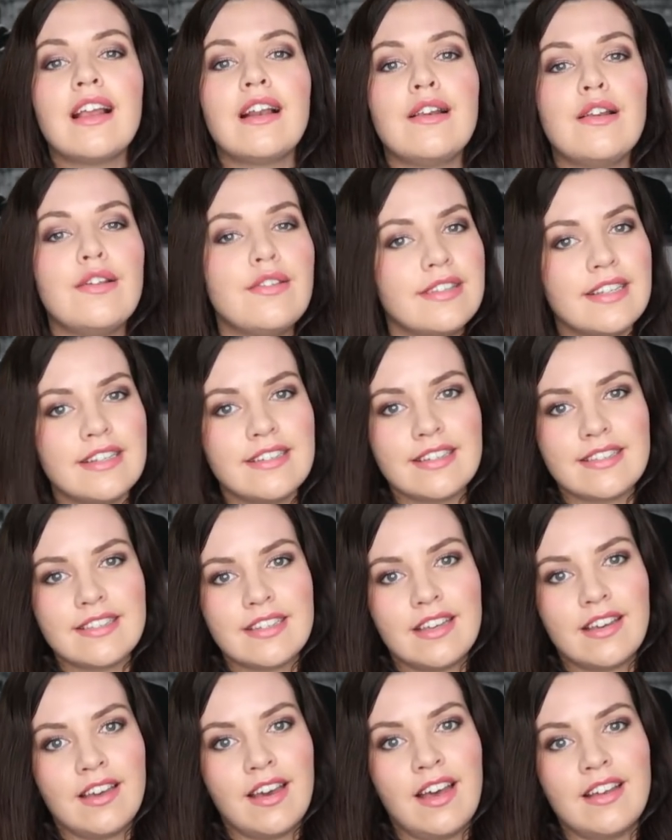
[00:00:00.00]
Lucy
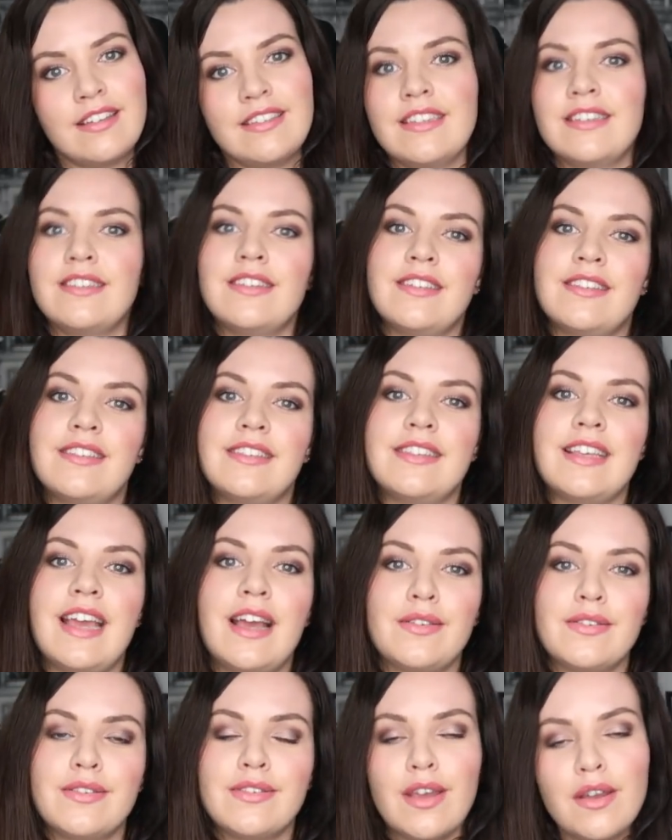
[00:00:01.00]
Jessica Carter, just
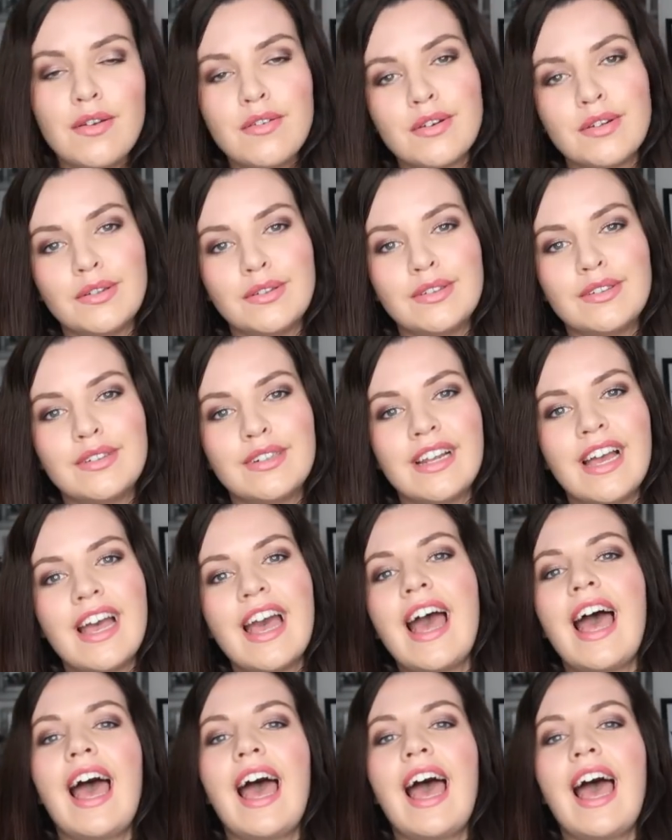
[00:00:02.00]
sounds so cool.